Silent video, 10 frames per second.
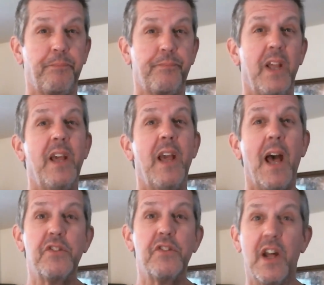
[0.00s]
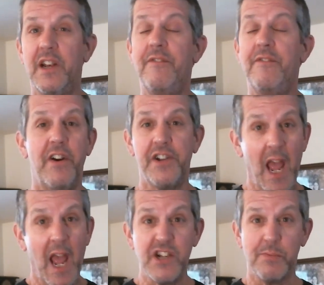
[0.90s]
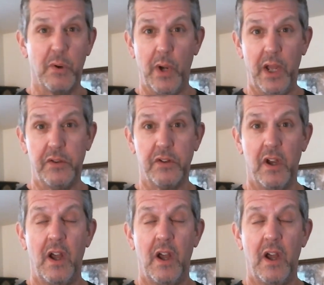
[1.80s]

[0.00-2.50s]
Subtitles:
He has done it in very tangible ways.